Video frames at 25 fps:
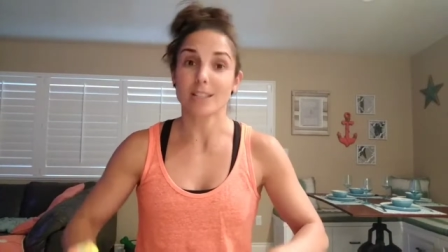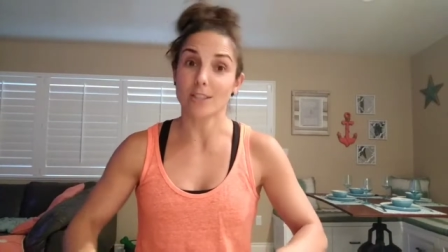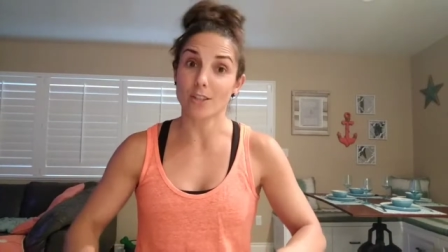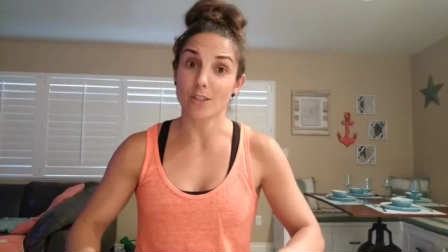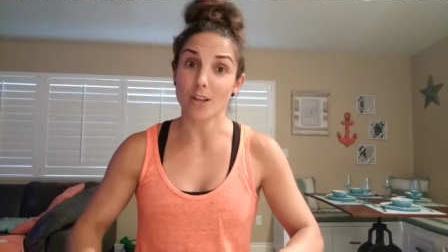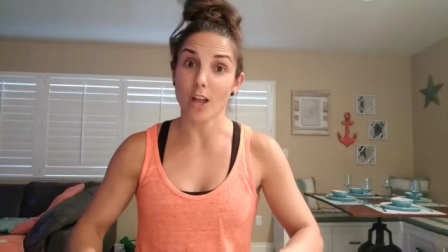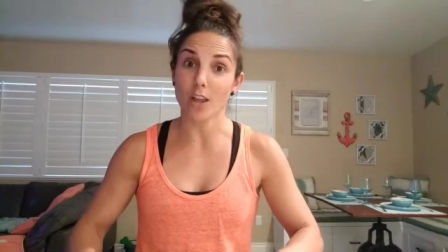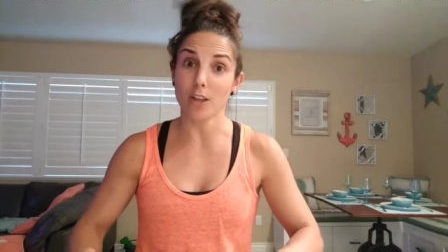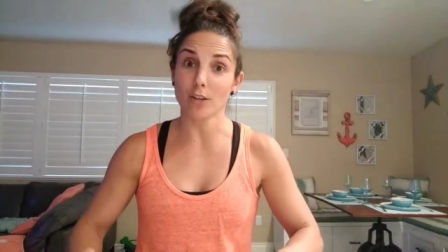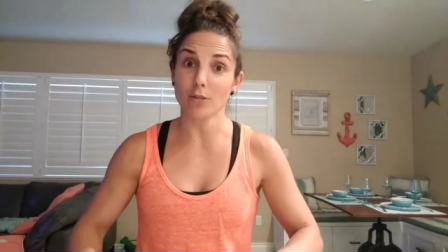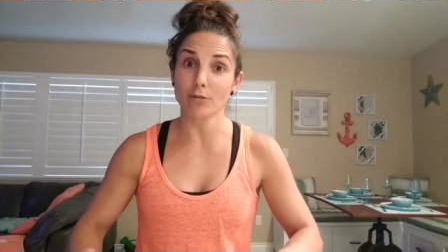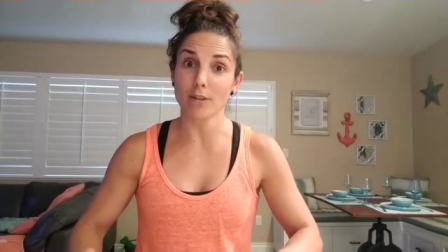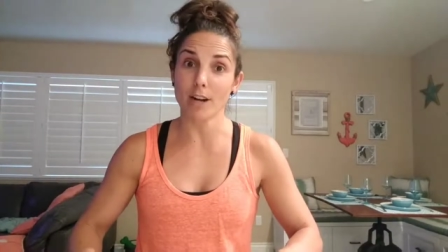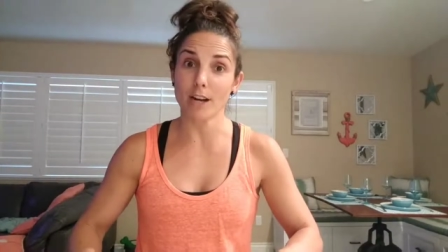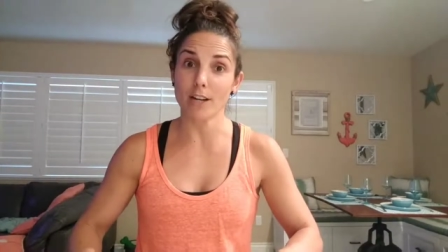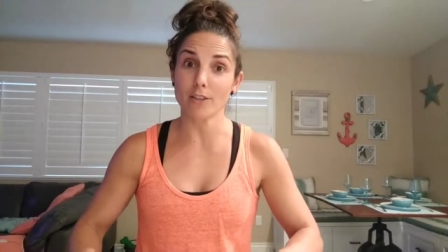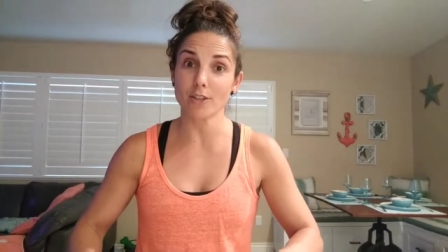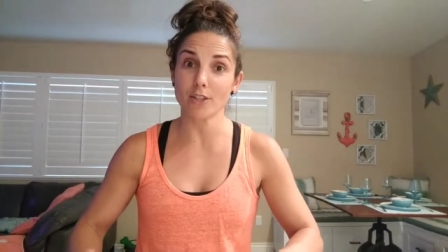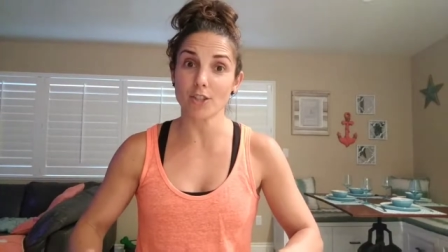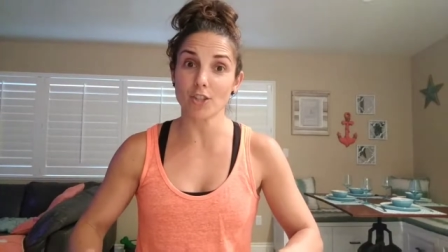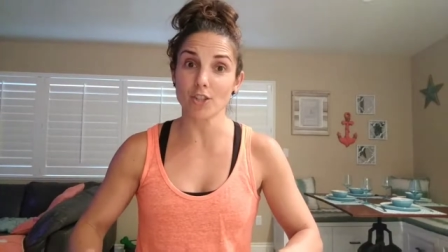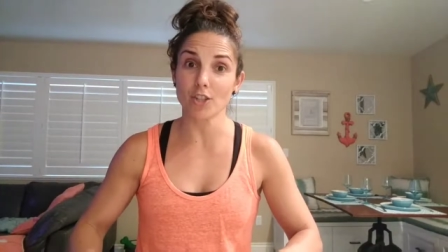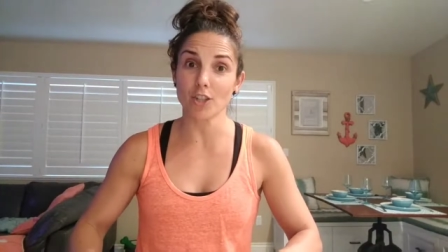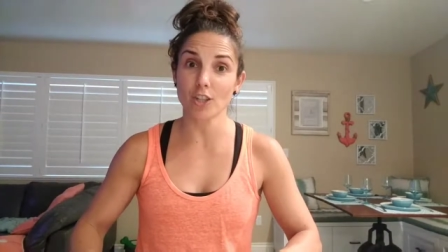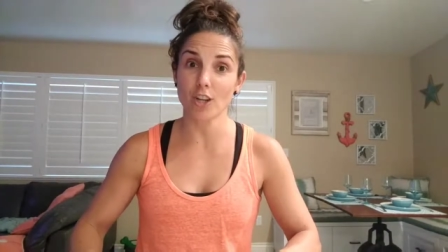It's another
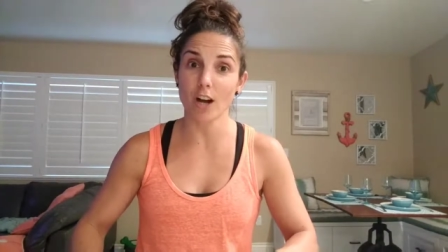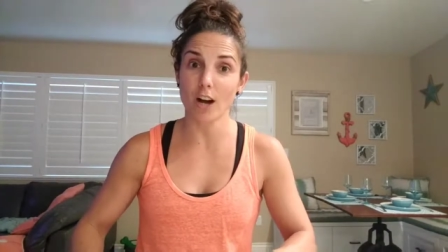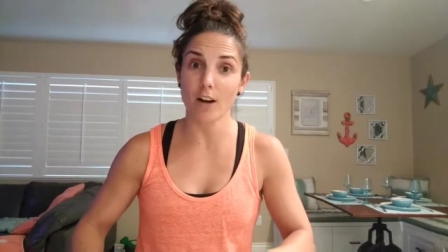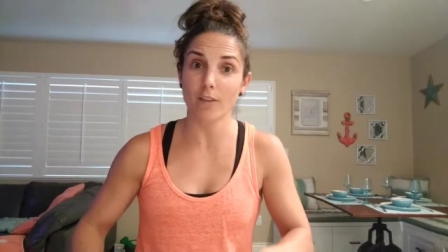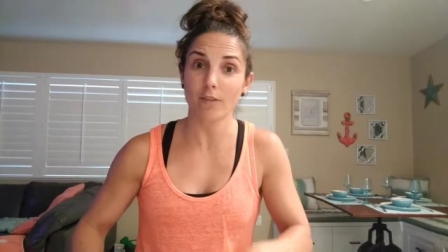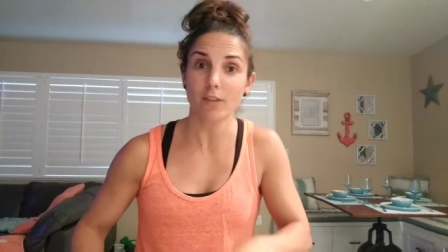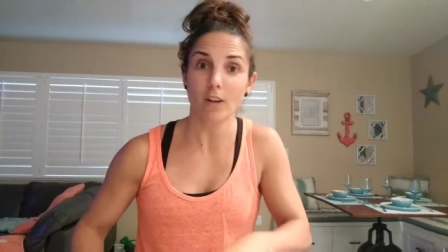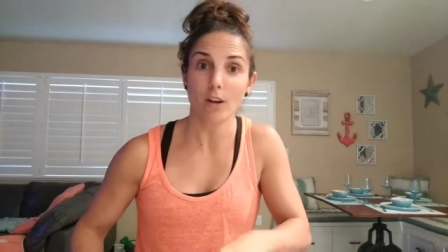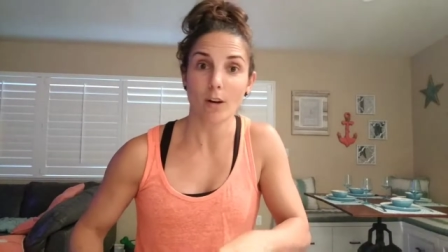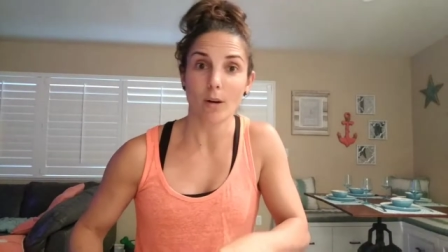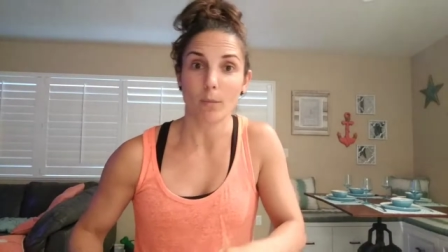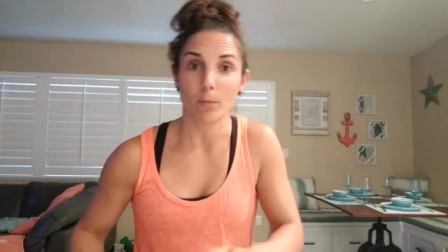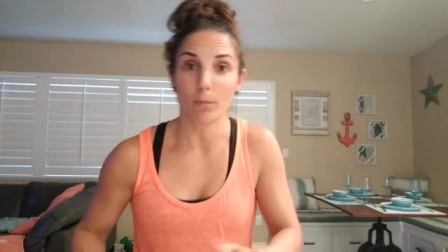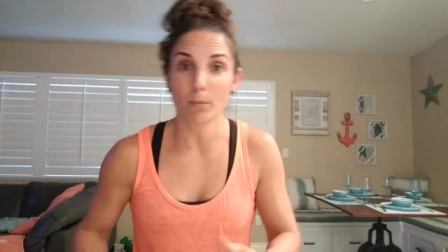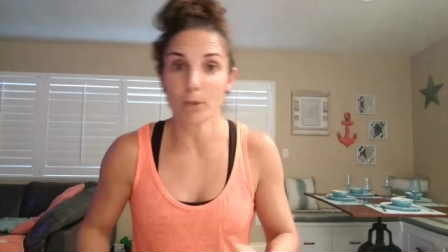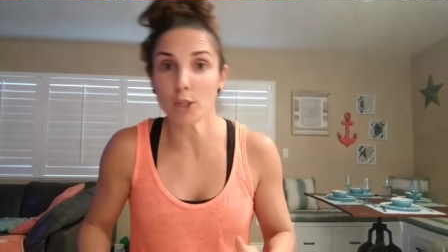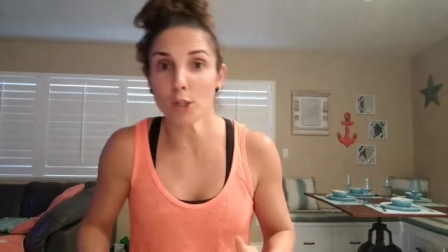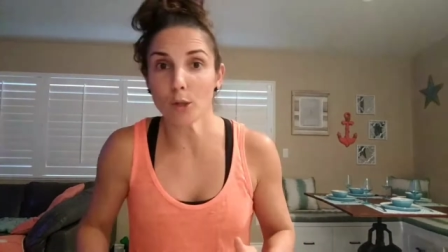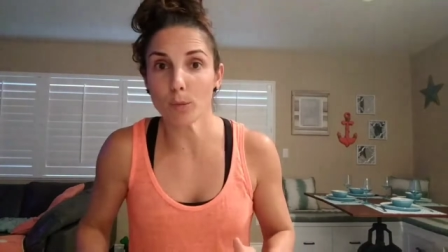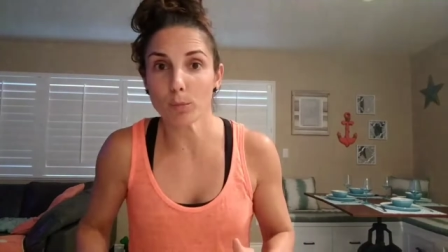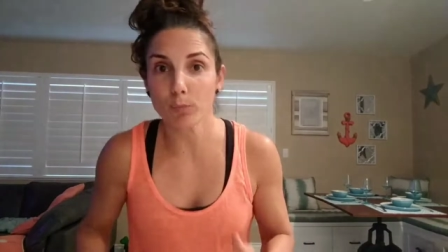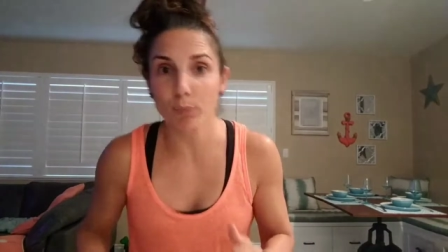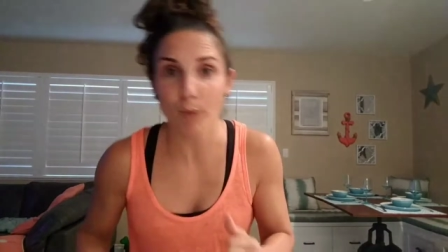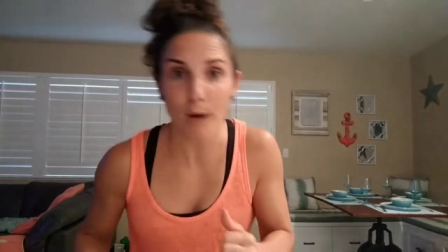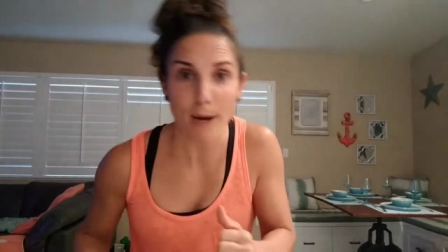rendition of
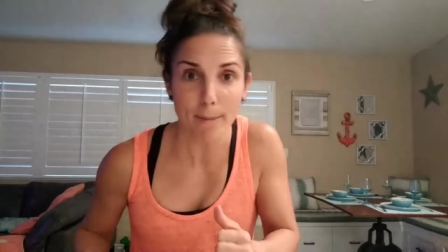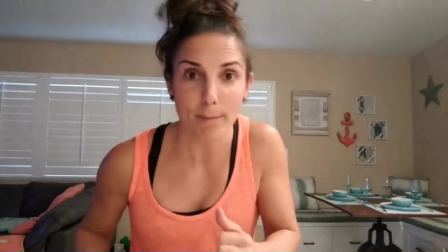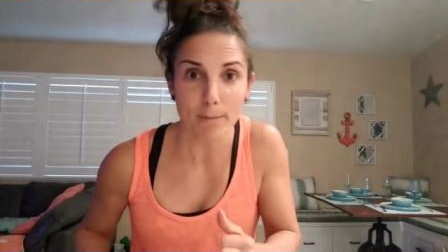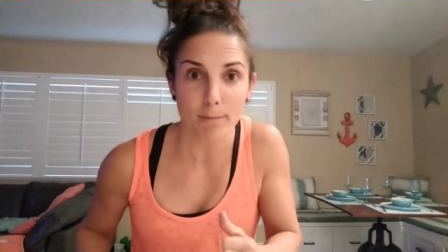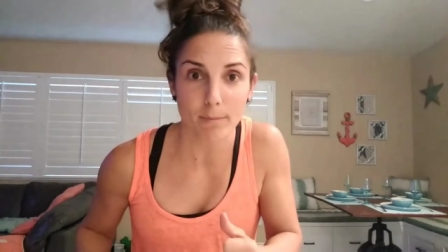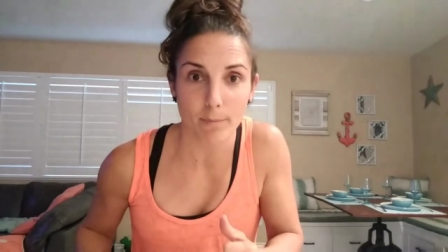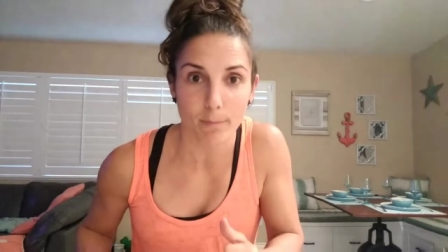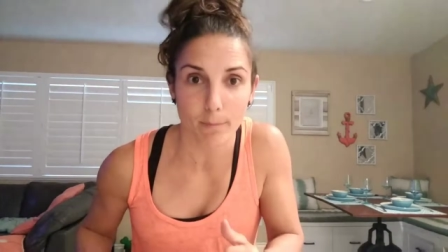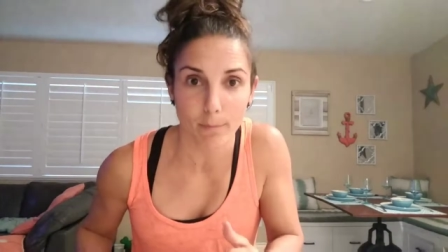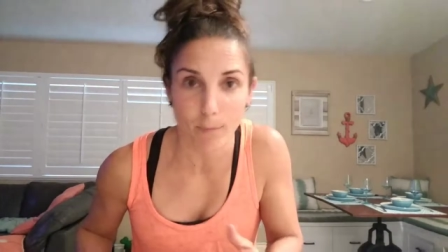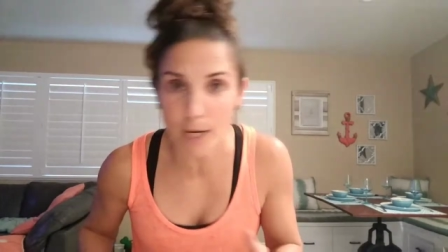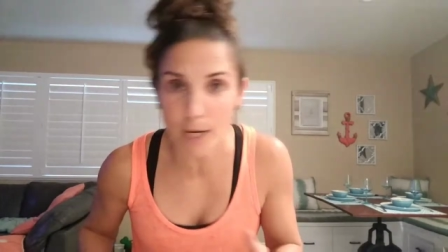Meal Prep